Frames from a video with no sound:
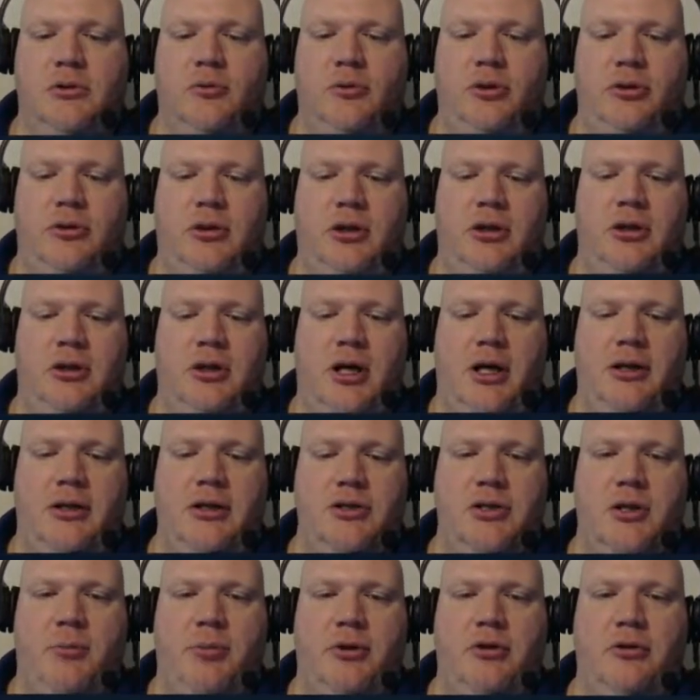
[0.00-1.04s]
We do need to light
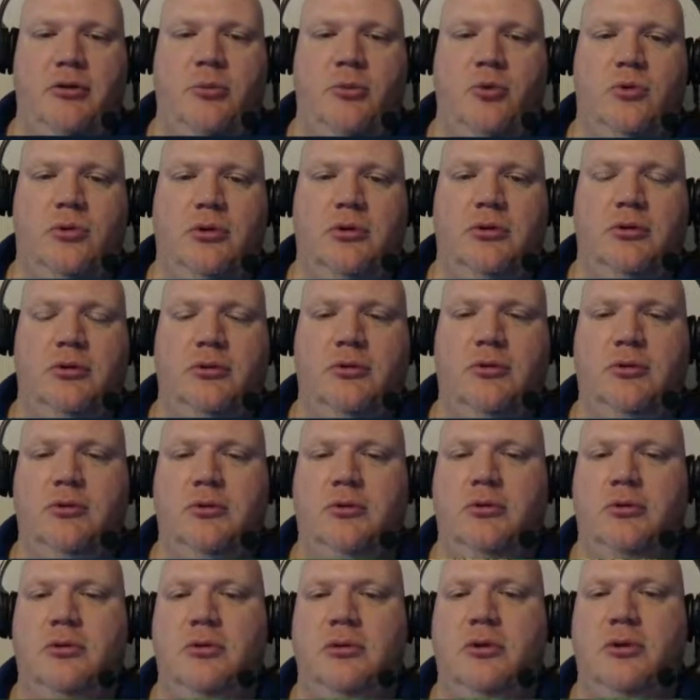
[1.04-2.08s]
this up a little more.
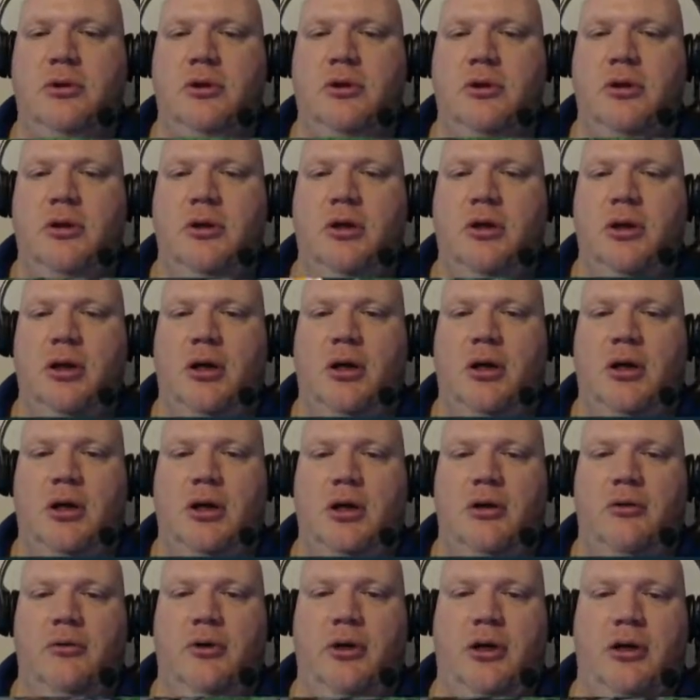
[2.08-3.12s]

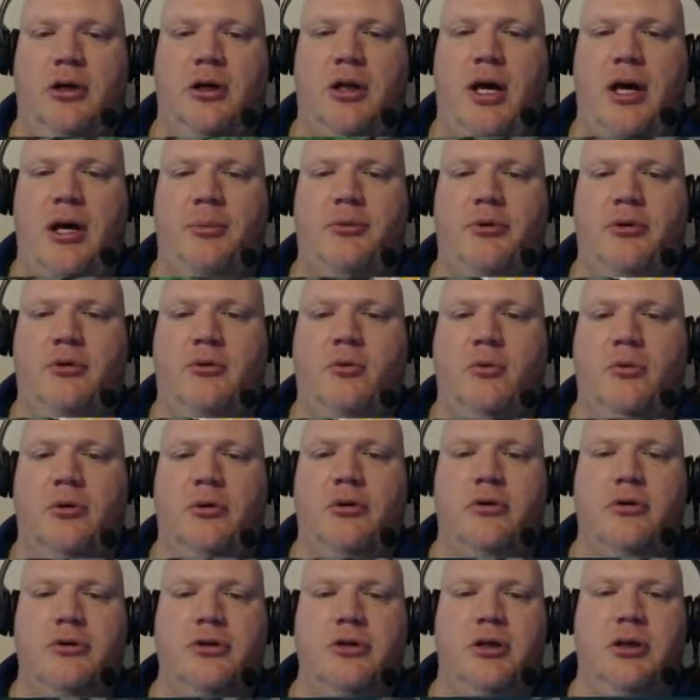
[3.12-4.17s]
We need to light up the
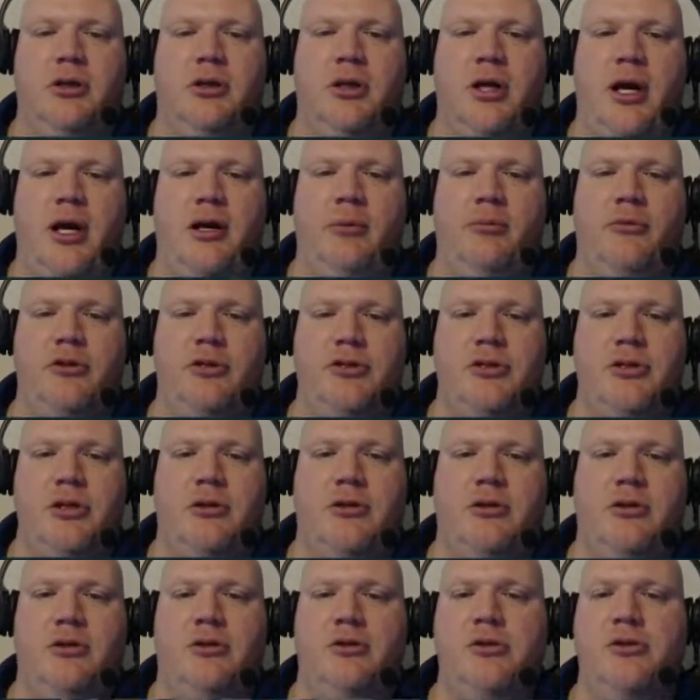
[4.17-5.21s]
corners, need to light up the
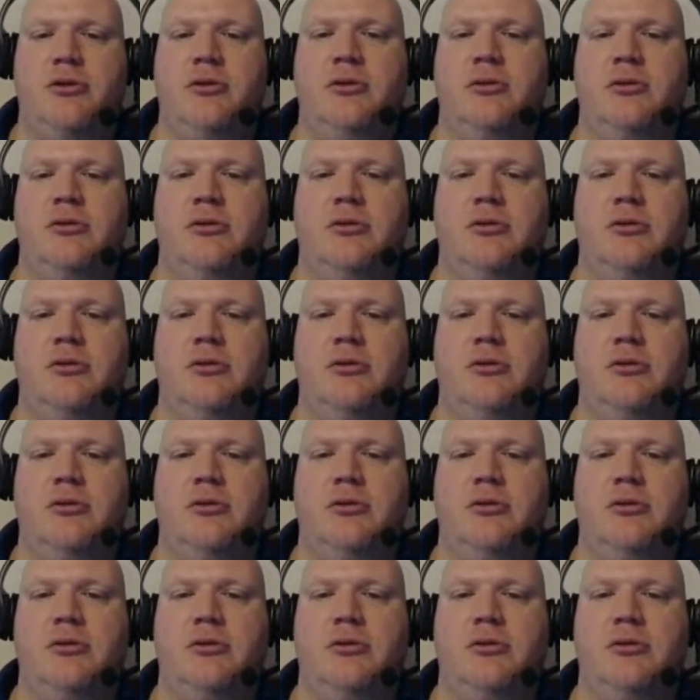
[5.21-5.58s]
centers.